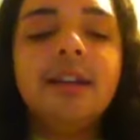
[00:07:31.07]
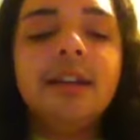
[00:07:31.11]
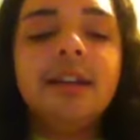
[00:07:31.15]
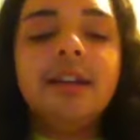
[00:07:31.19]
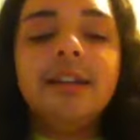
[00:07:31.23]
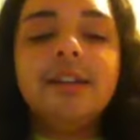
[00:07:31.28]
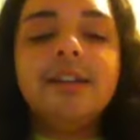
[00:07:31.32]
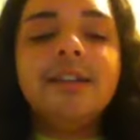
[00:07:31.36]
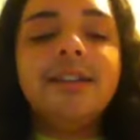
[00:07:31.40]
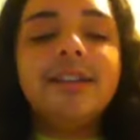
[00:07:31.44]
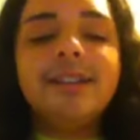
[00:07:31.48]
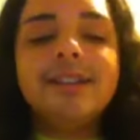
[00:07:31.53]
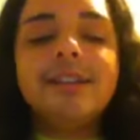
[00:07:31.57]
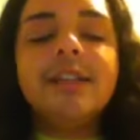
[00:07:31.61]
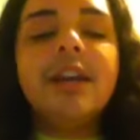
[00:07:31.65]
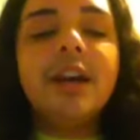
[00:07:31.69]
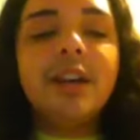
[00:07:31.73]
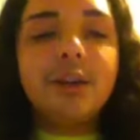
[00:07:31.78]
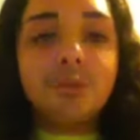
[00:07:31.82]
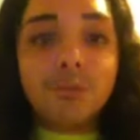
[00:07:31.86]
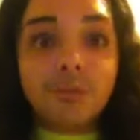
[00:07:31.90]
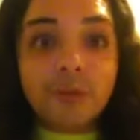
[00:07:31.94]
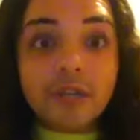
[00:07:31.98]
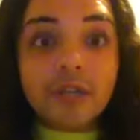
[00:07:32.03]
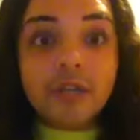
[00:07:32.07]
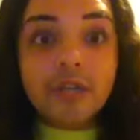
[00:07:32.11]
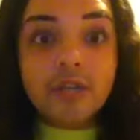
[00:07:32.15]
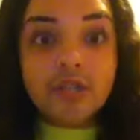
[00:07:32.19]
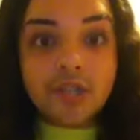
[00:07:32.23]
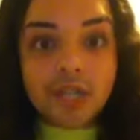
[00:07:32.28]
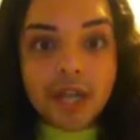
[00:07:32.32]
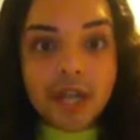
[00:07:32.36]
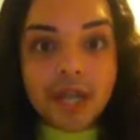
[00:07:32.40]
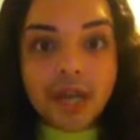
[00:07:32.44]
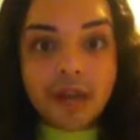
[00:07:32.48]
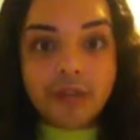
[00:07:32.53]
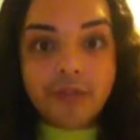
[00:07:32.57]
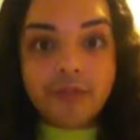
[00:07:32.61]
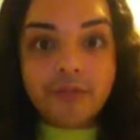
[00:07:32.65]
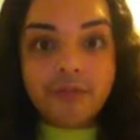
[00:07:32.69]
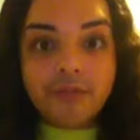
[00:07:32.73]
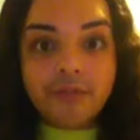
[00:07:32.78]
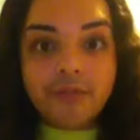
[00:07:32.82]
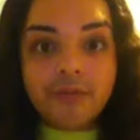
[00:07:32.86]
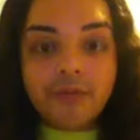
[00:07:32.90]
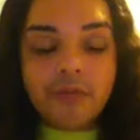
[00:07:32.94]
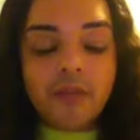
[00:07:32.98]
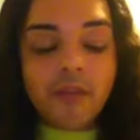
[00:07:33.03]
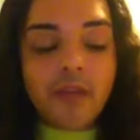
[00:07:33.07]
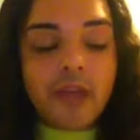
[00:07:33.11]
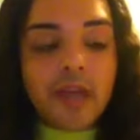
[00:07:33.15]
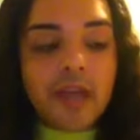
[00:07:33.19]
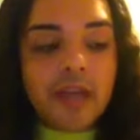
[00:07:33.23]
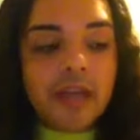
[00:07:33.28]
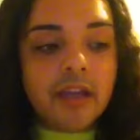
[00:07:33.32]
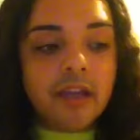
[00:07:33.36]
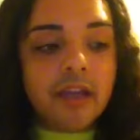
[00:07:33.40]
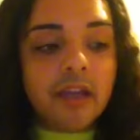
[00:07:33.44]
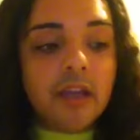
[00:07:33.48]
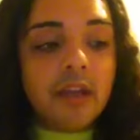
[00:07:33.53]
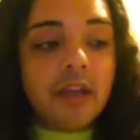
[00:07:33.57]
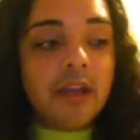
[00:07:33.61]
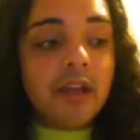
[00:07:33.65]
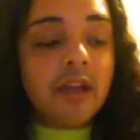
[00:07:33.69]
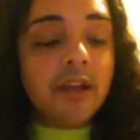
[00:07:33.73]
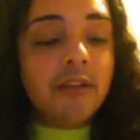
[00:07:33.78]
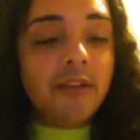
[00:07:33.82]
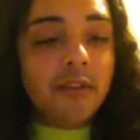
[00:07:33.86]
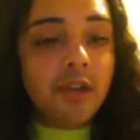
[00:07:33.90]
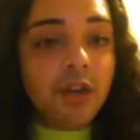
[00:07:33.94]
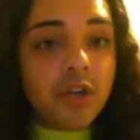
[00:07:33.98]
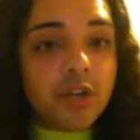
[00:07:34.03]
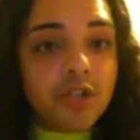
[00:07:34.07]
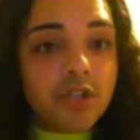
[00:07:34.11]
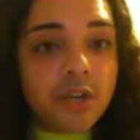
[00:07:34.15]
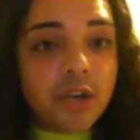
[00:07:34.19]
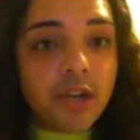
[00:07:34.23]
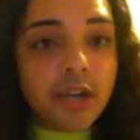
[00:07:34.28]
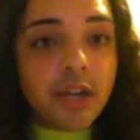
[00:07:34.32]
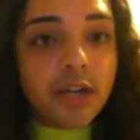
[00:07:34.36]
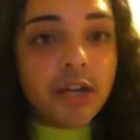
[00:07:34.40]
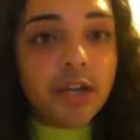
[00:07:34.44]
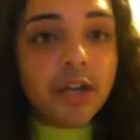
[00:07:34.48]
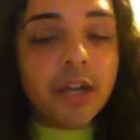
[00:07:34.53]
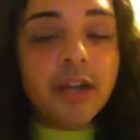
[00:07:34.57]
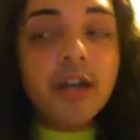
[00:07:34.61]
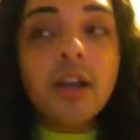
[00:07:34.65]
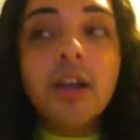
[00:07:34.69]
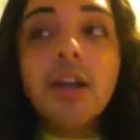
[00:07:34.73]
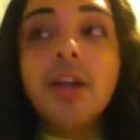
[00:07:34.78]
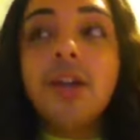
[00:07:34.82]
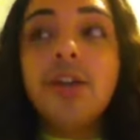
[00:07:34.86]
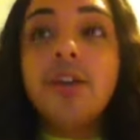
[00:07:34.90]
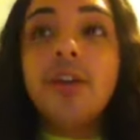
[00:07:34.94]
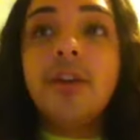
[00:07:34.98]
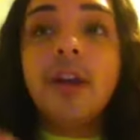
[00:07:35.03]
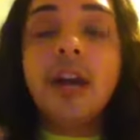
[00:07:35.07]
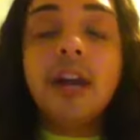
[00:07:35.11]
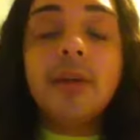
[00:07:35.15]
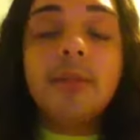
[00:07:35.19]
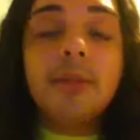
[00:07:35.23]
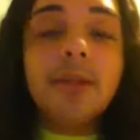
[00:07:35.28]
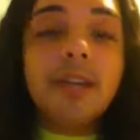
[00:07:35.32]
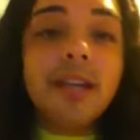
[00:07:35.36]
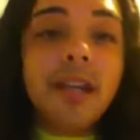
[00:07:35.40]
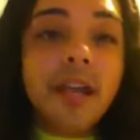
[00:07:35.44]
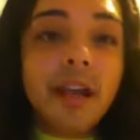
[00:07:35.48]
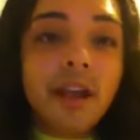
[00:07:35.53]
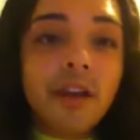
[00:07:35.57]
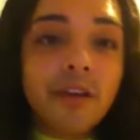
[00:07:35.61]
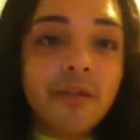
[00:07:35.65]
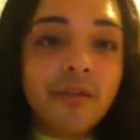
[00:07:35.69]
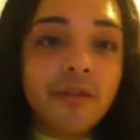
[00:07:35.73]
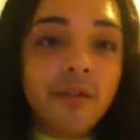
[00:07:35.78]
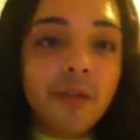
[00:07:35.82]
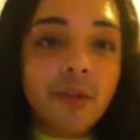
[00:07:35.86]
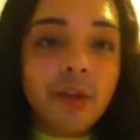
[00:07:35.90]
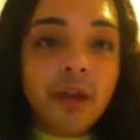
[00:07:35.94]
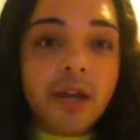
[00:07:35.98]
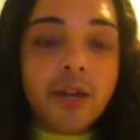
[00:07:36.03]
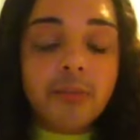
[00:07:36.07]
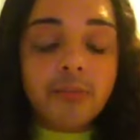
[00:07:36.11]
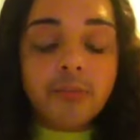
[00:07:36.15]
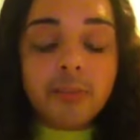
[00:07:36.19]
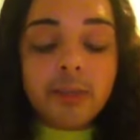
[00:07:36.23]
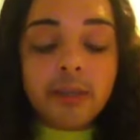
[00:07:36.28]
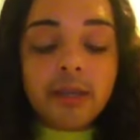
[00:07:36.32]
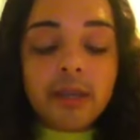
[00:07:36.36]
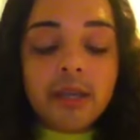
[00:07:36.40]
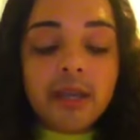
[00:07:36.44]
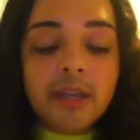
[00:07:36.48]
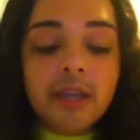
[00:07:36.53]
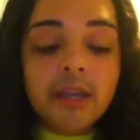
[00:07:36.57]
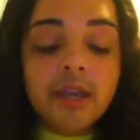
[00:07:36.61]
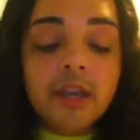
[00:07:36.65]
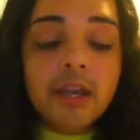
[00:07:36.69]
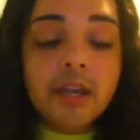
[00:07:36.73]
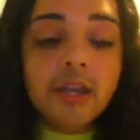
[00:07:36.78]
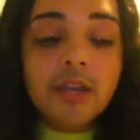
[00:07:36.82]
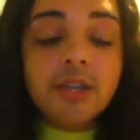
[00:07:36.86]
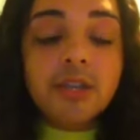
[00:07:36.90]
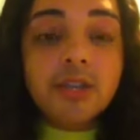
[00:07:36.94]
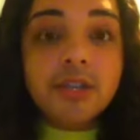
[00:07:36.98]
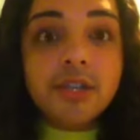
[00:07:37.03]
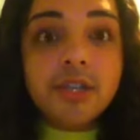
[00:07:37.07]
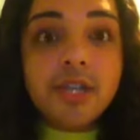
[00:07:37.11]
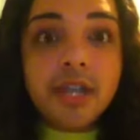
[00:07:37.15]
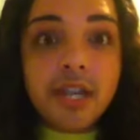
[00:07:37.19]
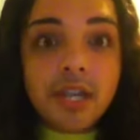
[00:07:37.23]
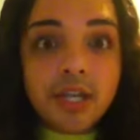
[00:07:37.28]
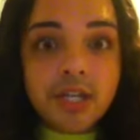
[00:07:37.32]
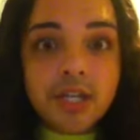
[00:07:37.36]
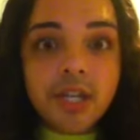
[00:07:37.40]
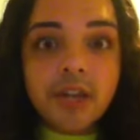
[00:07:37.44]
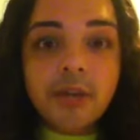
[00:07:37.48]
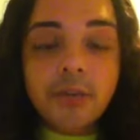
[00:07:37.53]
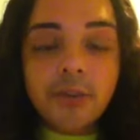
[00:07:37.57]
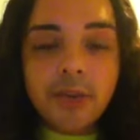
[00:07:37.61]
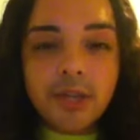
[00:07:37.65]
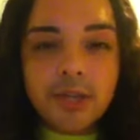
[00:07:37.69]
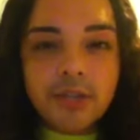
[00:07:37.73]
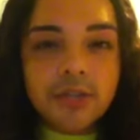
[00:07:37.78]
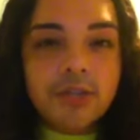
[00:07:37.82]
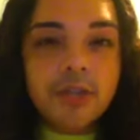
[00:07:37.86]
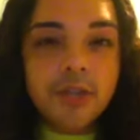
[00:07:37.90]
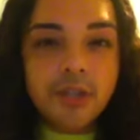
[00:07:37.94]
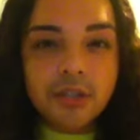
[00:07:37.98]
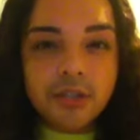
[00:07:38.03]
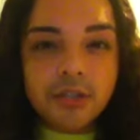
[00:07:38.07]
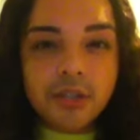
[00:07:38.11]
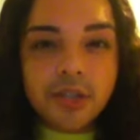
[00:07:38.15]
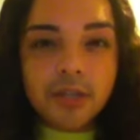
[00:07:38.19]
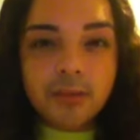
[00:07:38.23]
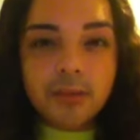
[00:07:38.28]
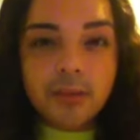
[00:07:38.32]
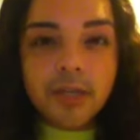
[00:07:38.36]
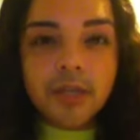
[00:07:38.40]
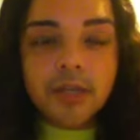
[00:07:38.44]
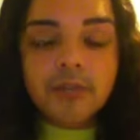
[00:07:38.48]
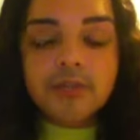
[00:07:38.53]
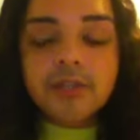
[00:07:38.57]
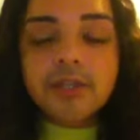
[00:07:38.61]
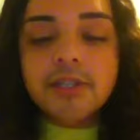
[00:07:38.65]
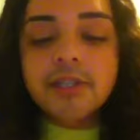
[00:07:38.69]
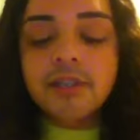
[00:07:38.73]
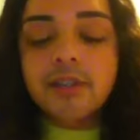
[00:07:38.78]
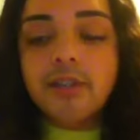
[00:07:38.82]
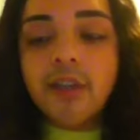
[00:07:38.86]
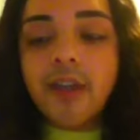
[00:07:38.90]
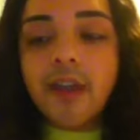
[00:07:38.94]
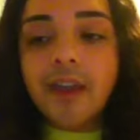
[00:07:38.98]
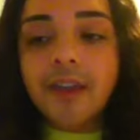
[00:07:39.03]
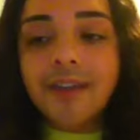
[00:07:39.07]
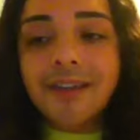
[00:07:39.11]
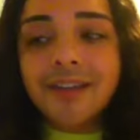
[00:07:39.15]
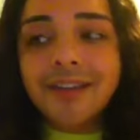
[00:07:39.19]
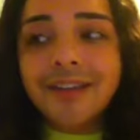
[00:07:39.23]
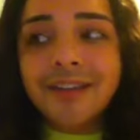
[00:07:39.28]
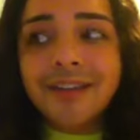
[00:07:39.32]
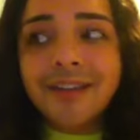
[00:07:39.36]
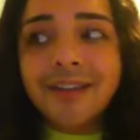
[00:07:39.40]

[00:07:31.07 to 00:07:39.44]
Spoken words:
it's not a real shave. Like, if you're a tranny, you gotta be careful and be strategic when you do the treatments. Like,